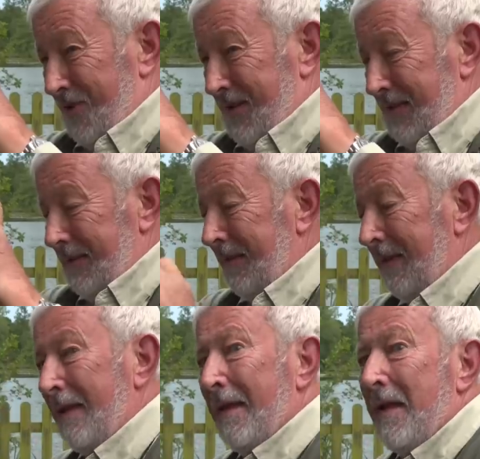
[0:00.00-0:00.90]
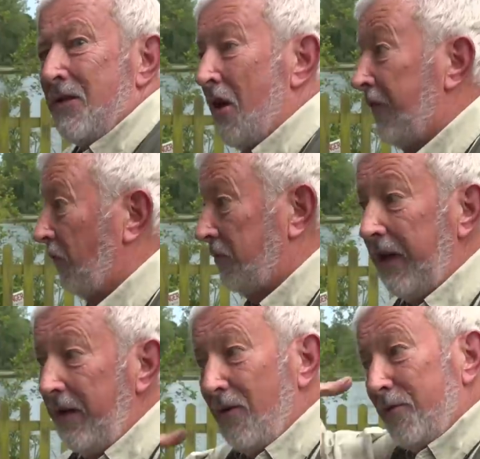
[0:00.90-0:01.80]
right? So I thought,
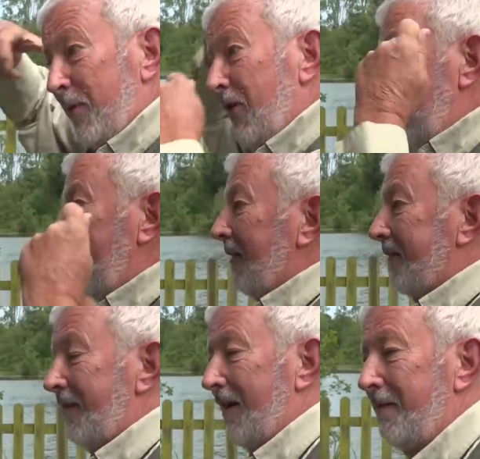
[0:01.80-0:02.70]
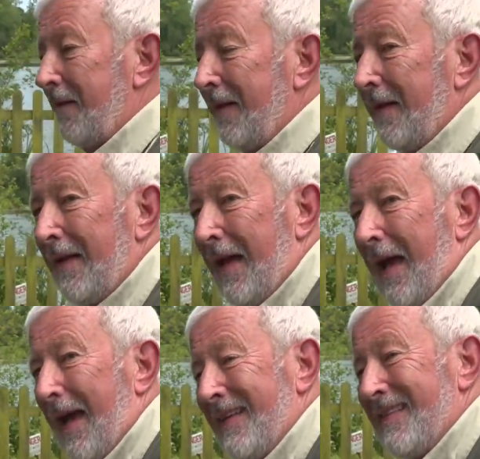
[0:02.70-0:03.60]
get it off my neck, you know.
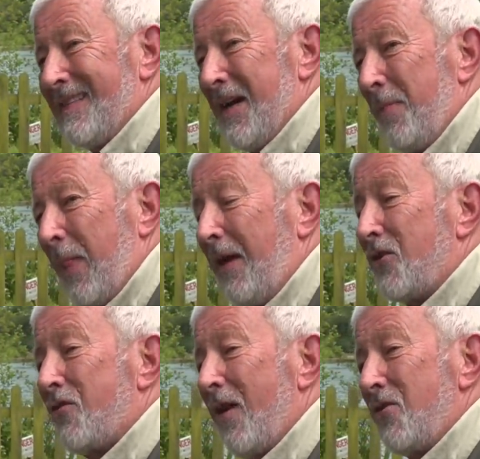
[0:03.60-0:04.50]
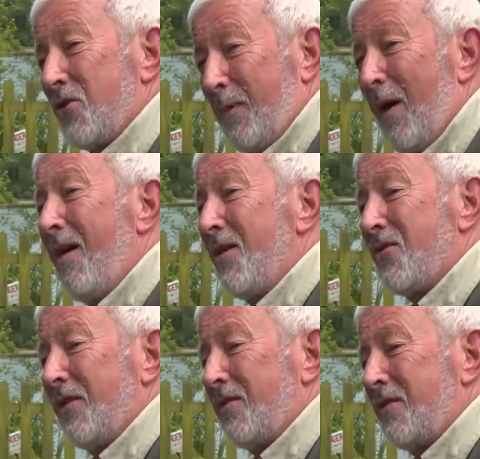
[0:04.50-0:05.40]
And um, it transpires
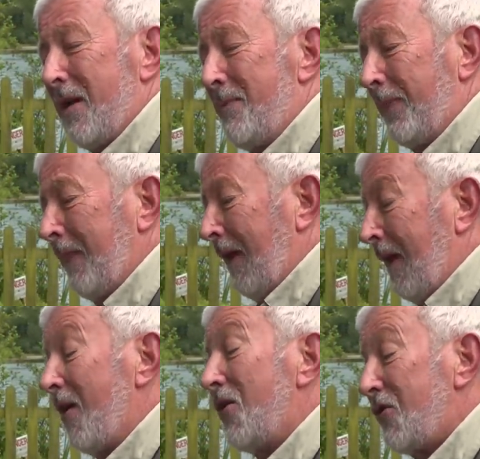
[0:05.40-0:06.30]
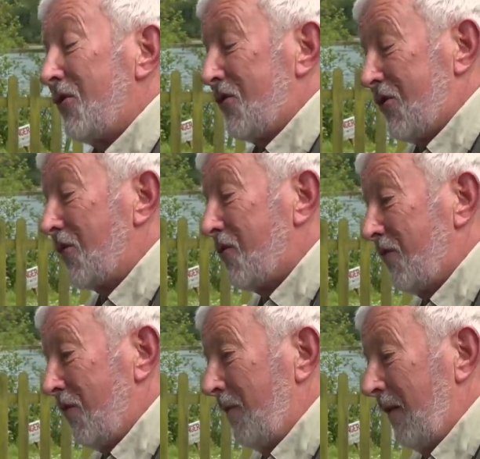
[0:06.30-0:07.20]
that, um, and I took a shot
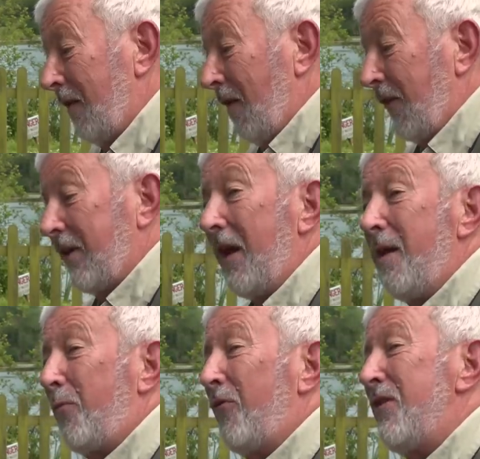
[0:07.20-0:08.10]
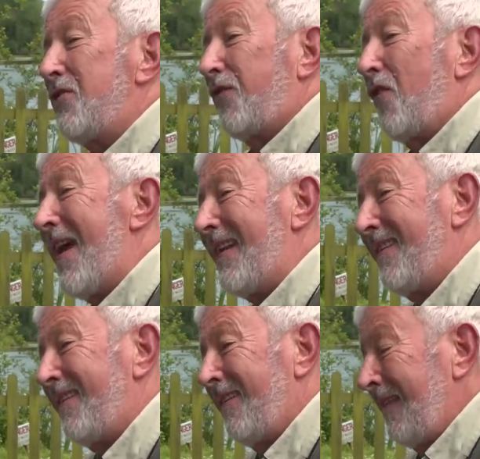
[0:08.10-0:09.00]
of them, that the keeper and his
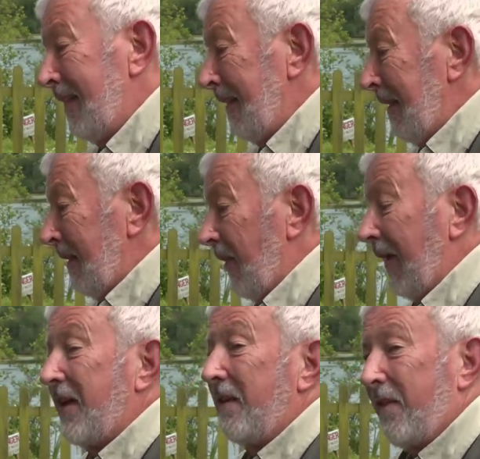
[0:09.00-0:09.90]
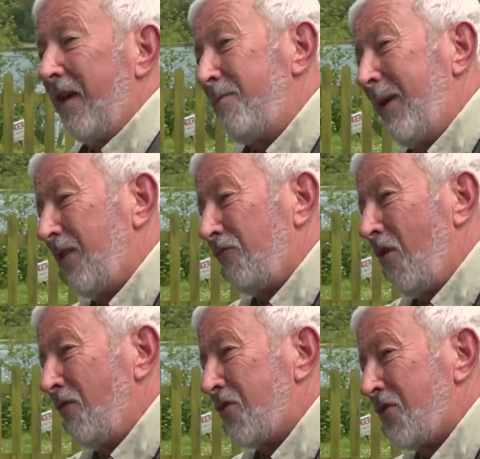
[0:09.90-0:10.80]
friend, they could give me the
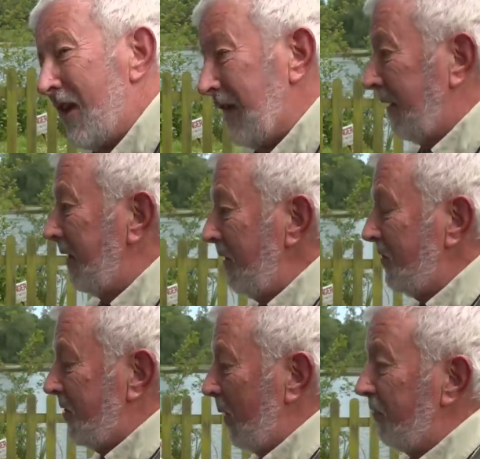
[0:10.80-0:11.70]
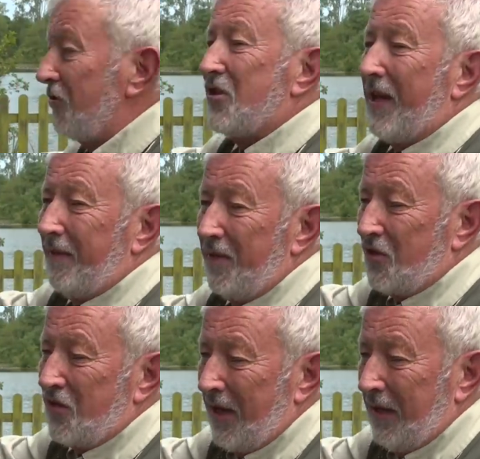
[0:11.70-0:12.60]
wrong snake and they used to irritate this
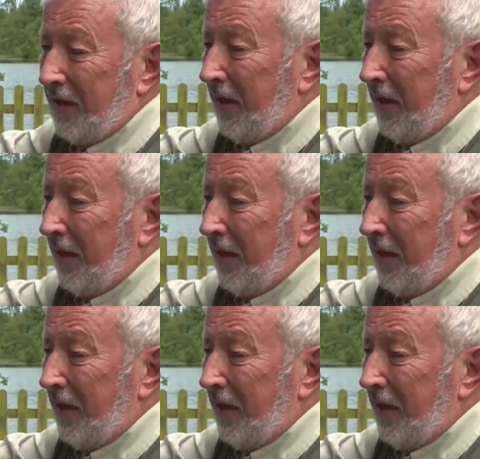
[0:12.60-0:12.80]
snake